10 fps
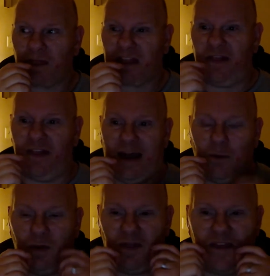that
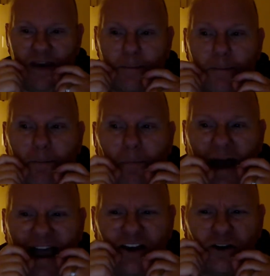with the
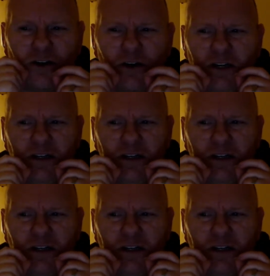minor